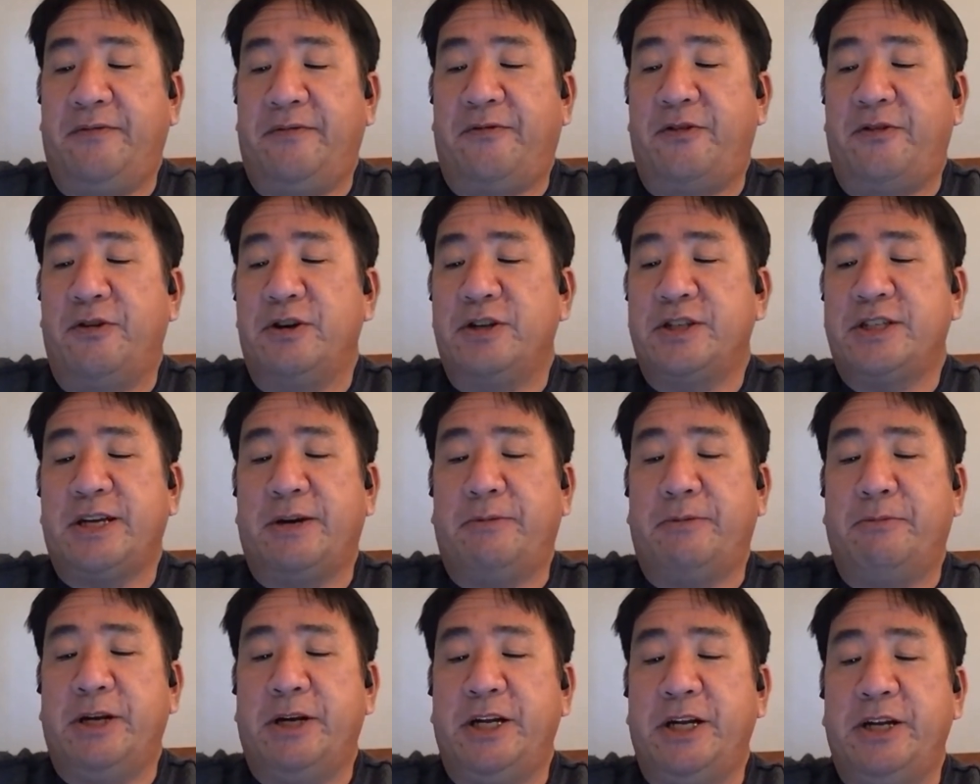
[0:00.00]
first I
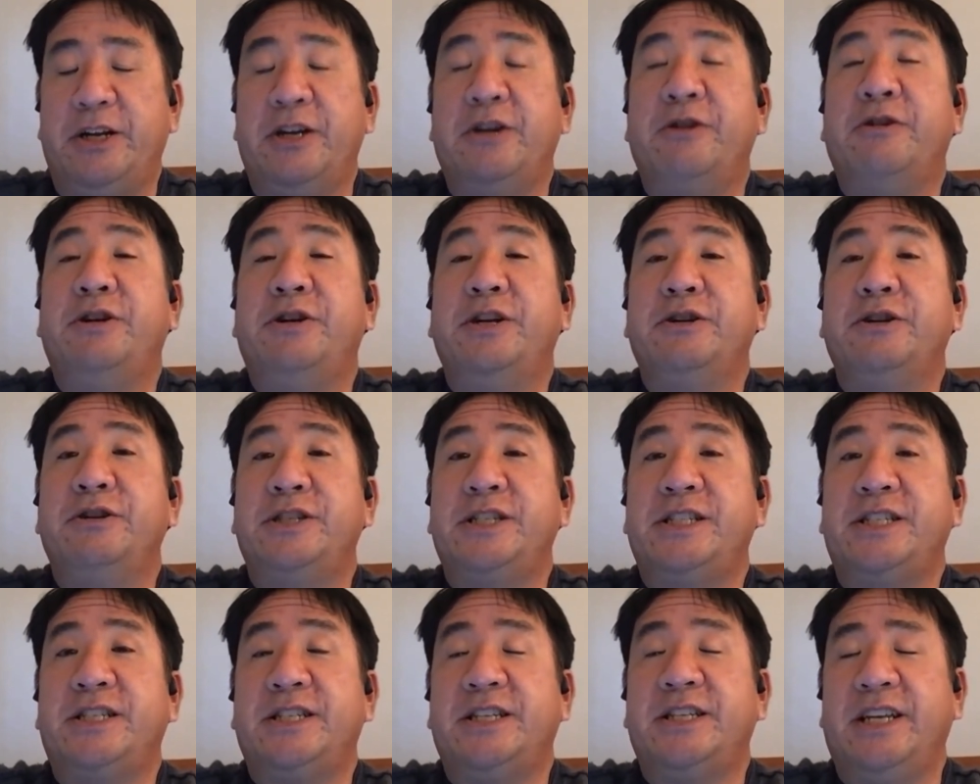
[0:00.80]
want to
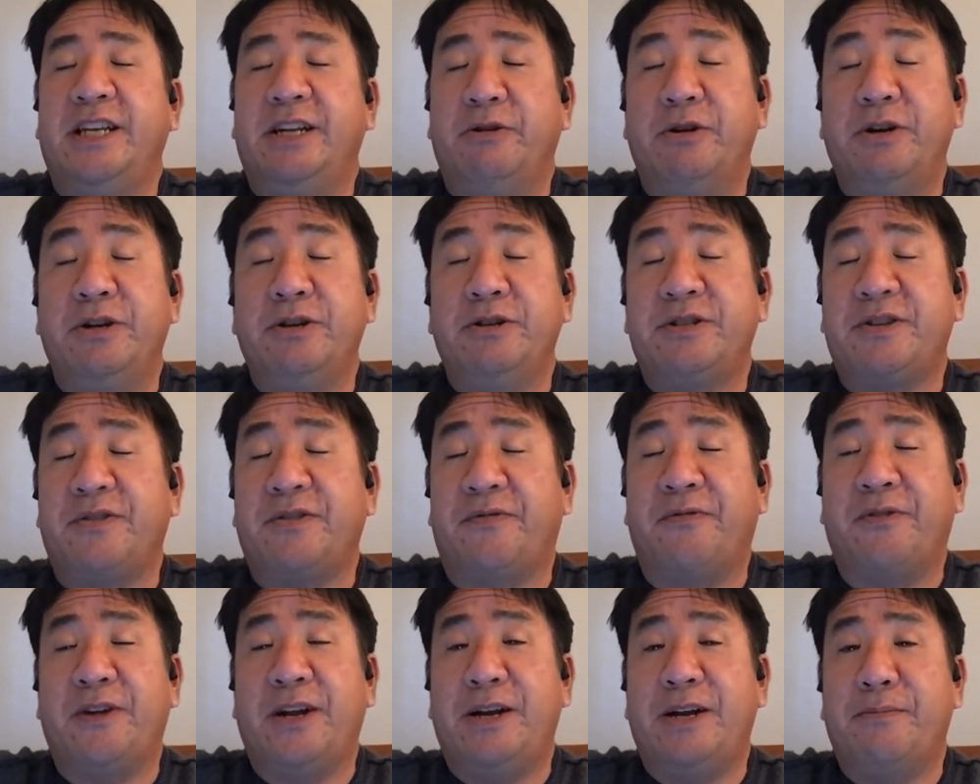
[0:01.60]
introduce a
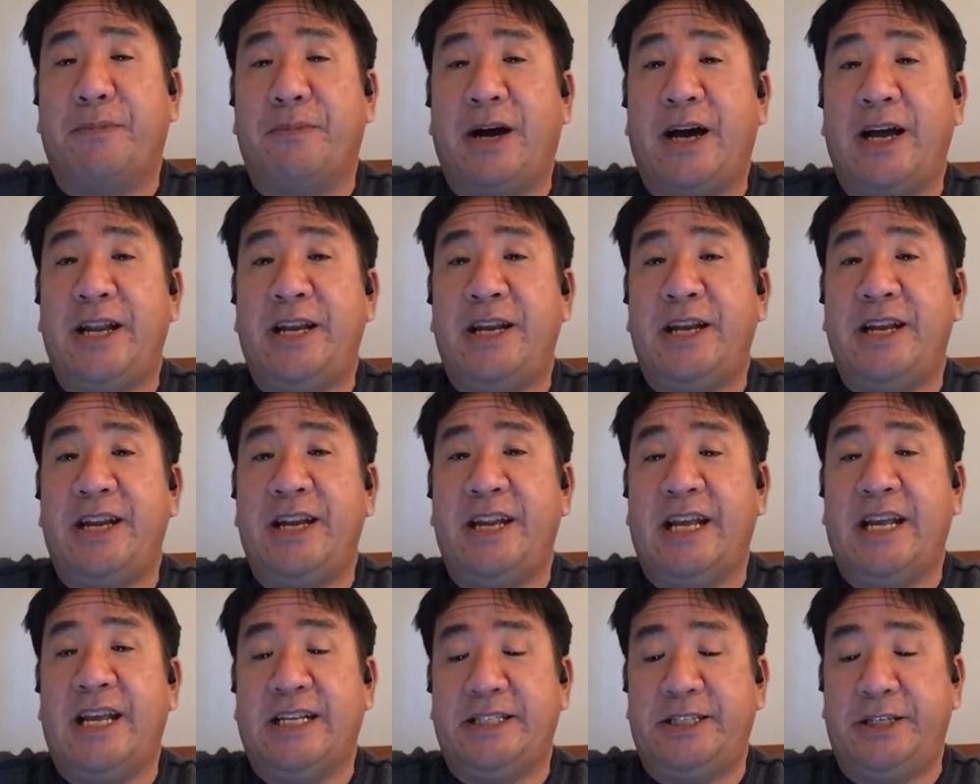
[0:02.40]
friend of mine,
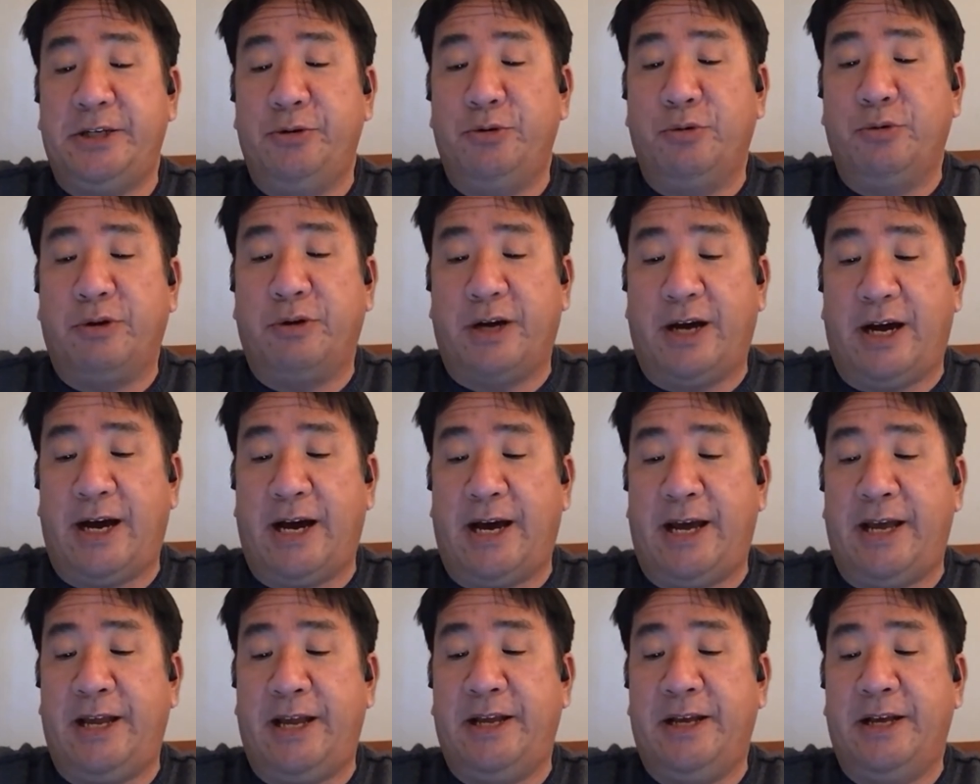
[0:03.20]
Nancy
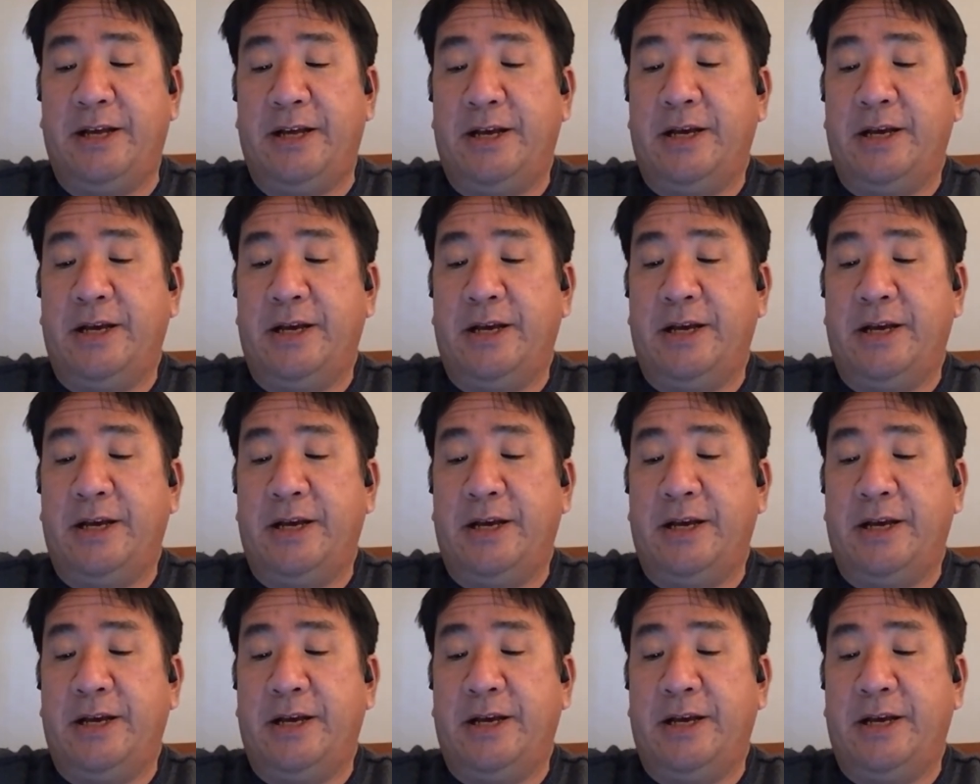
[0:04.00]
Ukai.